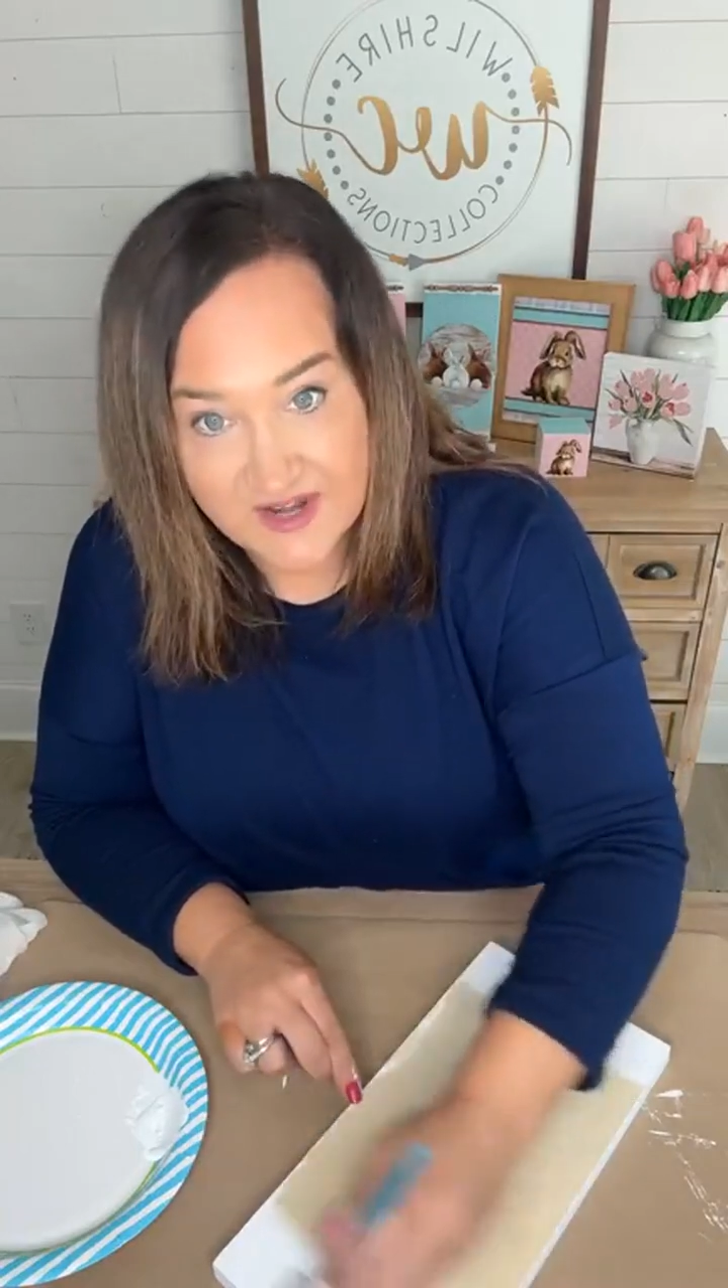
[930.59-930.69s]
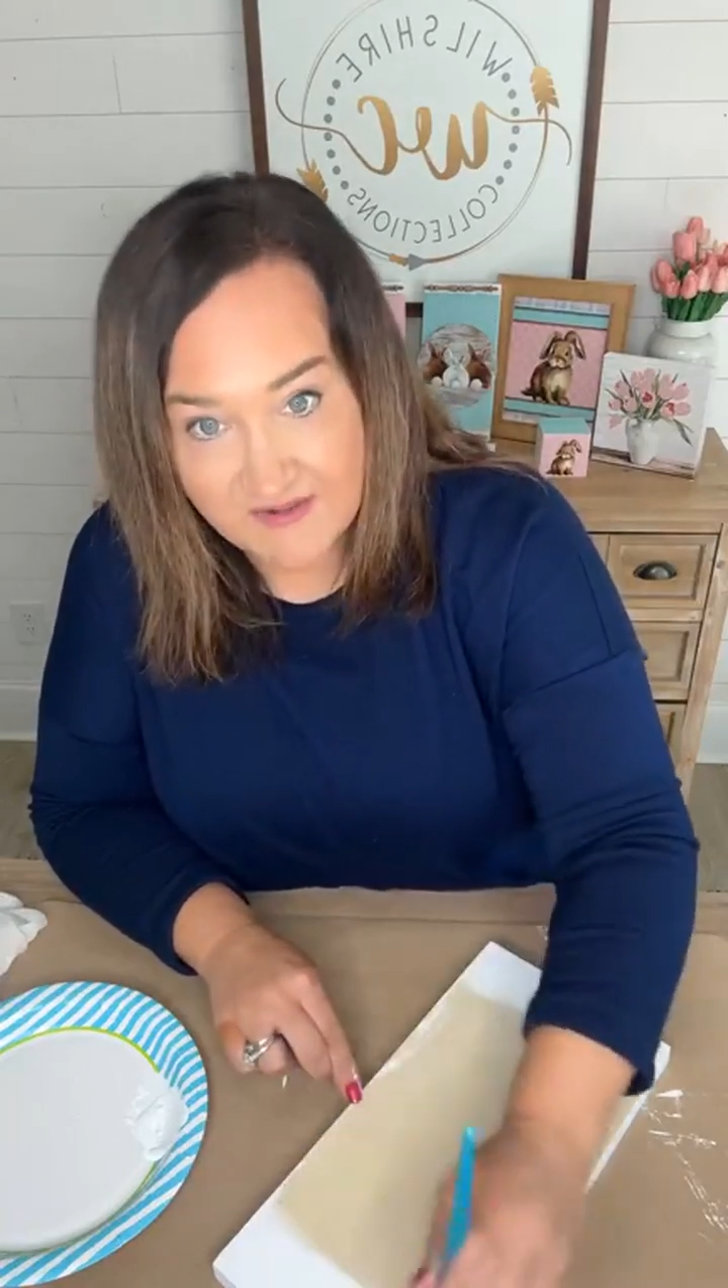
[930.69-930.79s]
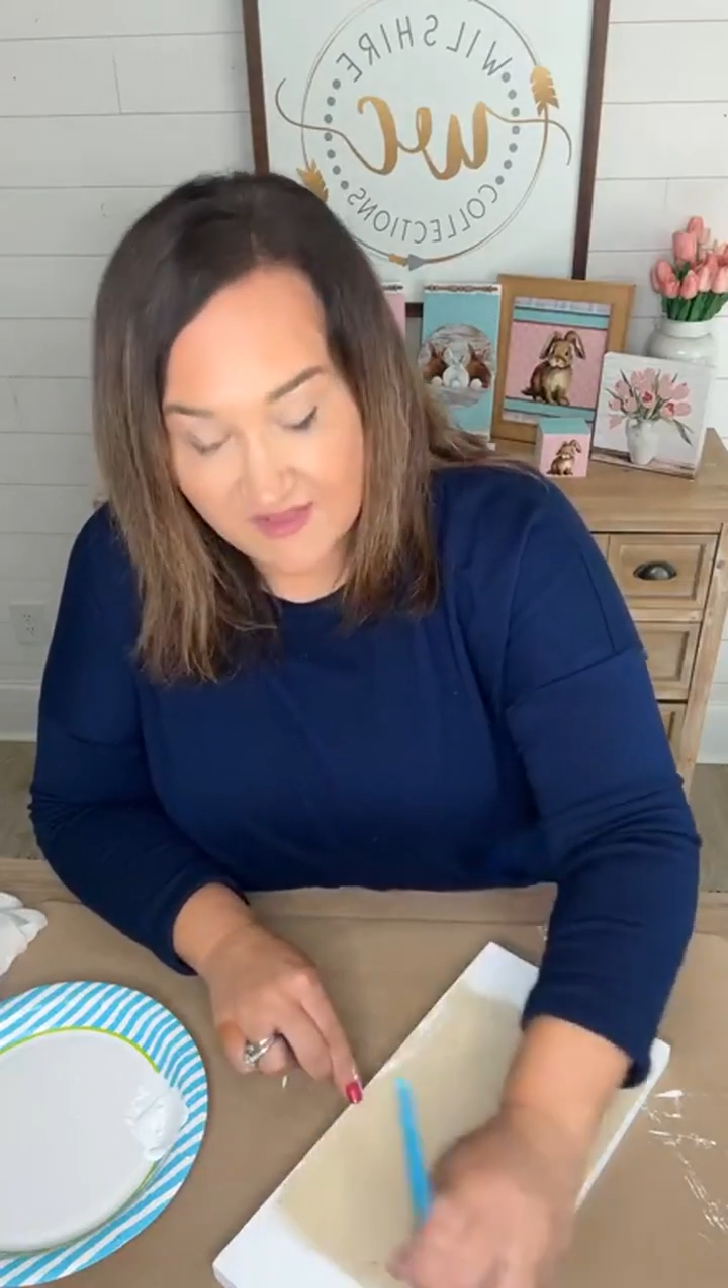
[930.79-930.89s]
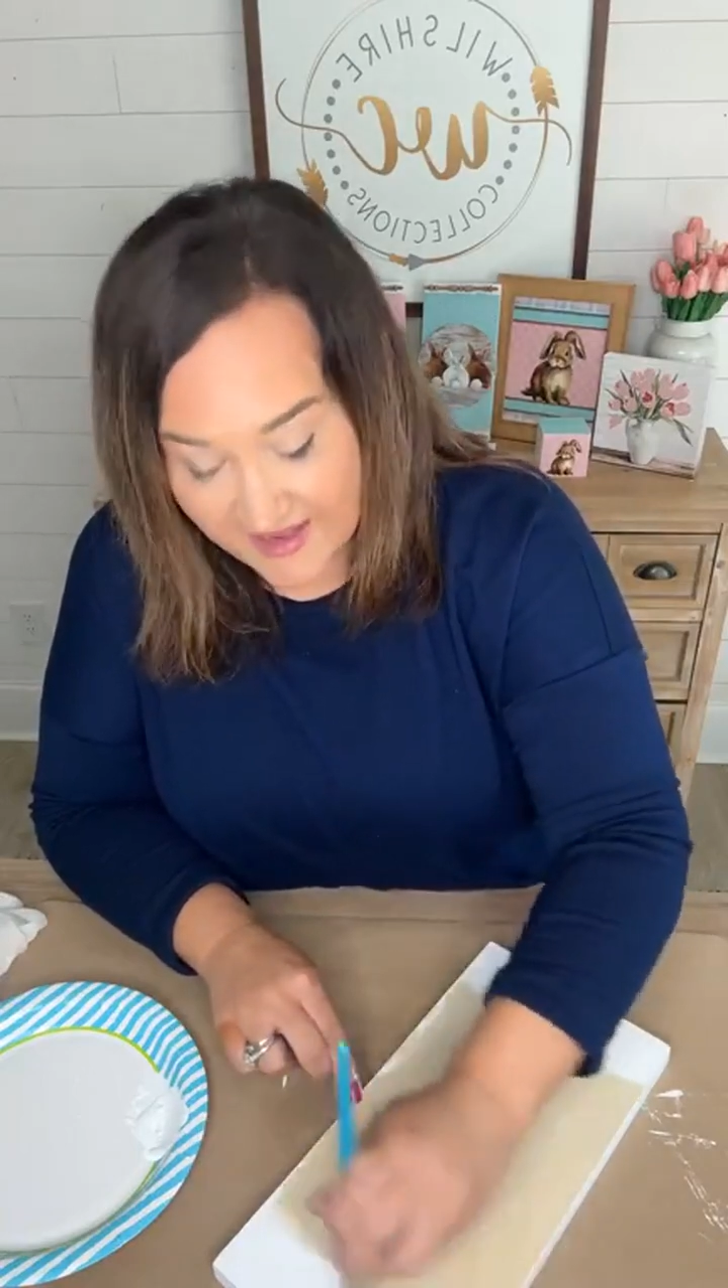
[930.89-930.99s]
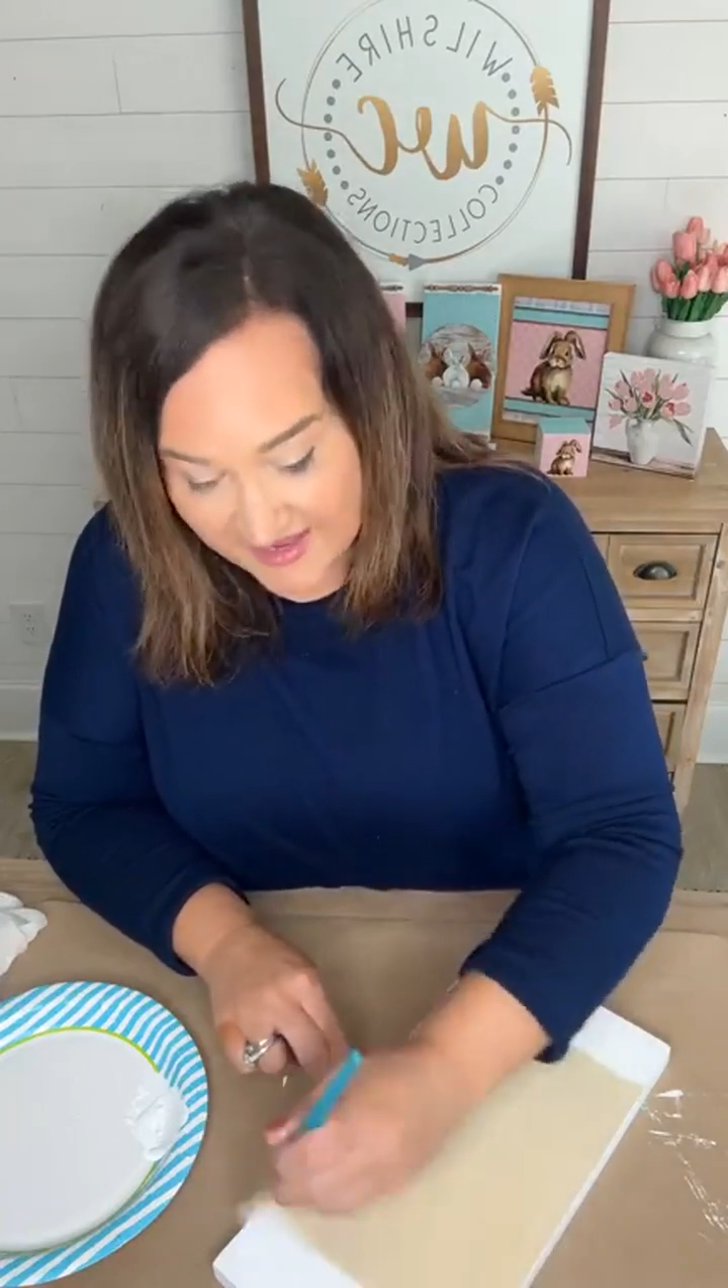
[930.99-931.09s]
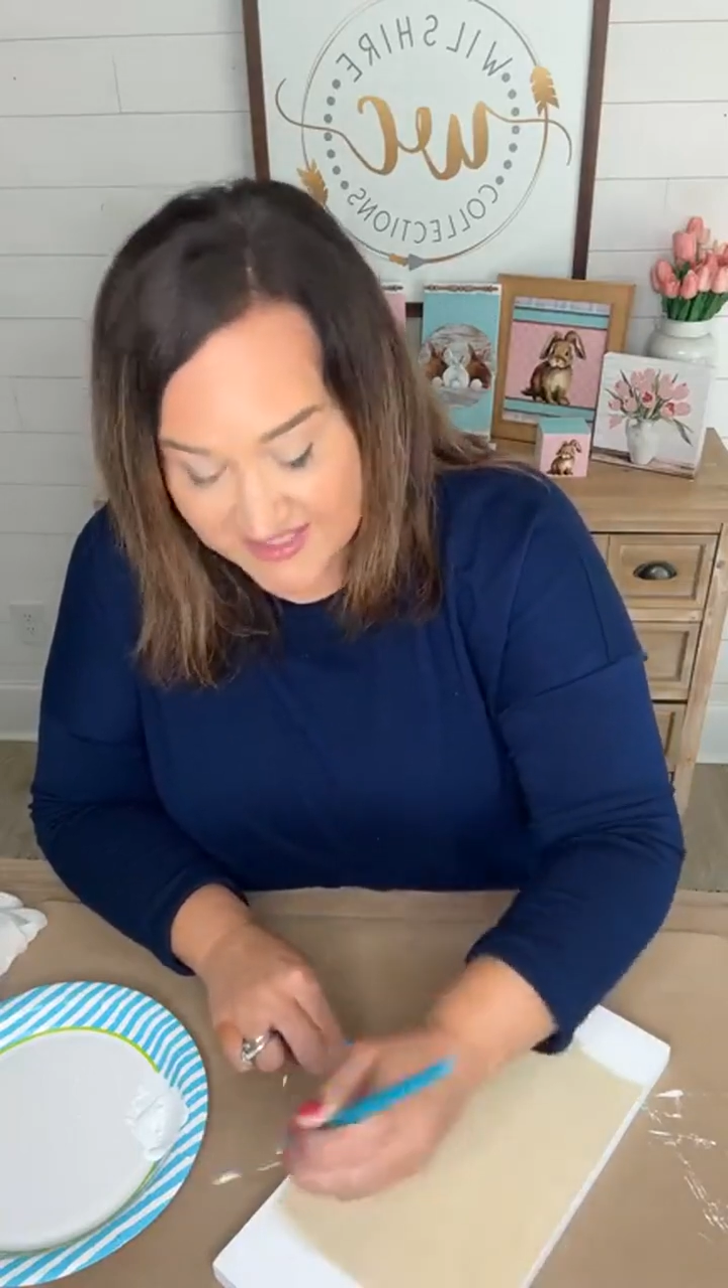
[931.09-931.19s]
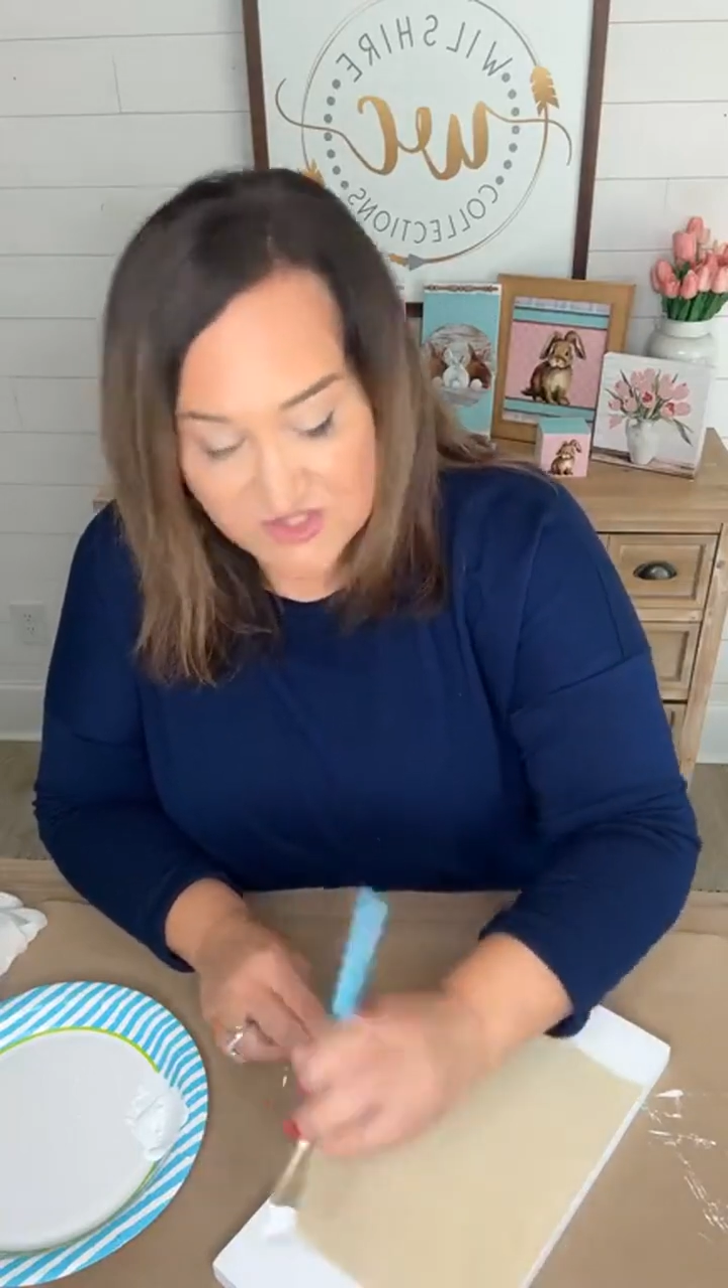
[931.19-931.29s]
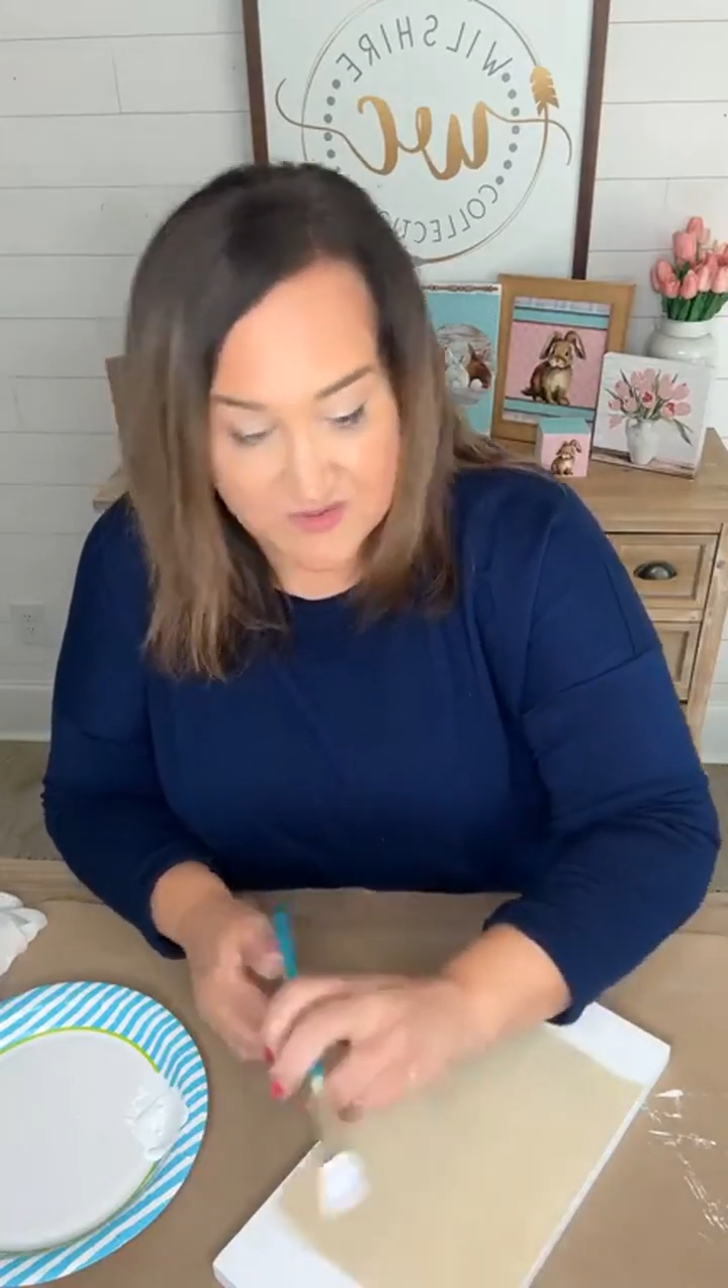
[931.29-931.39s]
I like.